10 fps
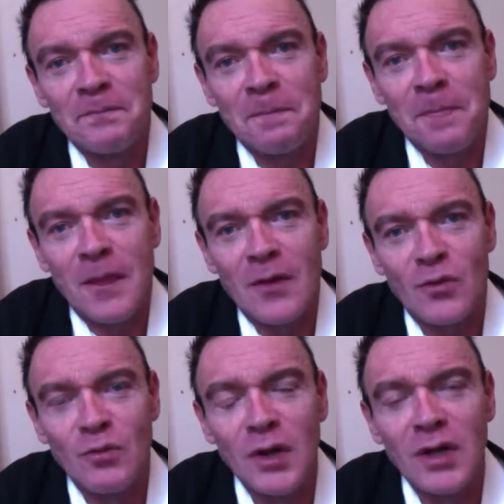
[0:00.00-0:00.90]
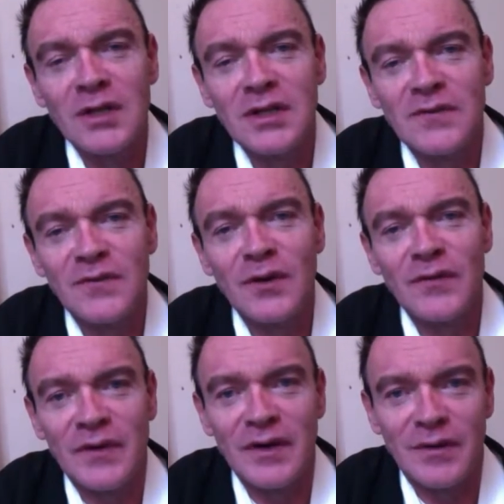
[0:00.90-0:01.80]
The world is full of
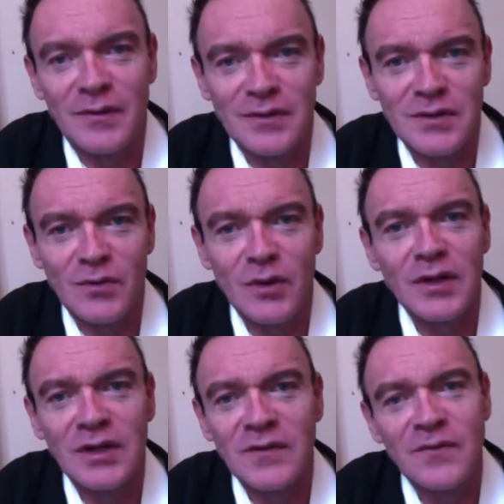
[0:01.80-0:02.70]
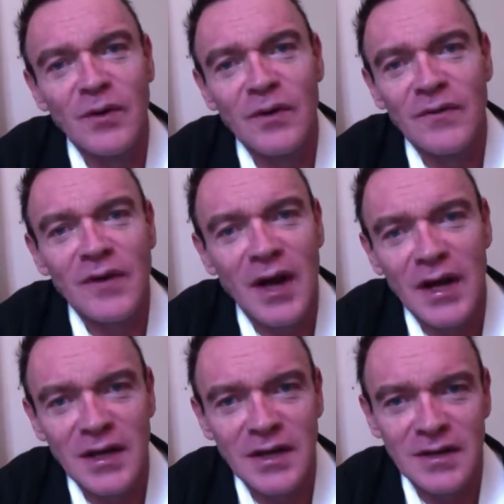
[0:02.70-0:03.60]
heroes. The world is full of
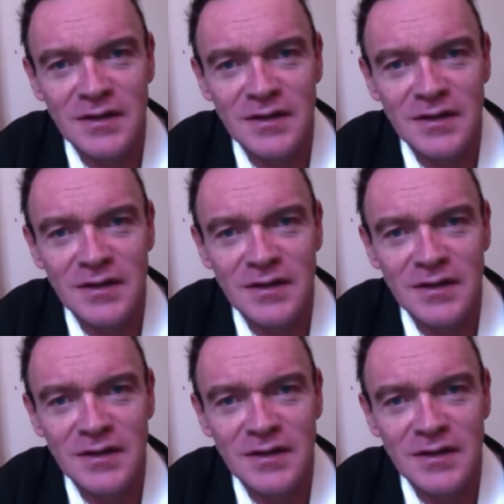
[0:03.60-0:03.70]
kindness.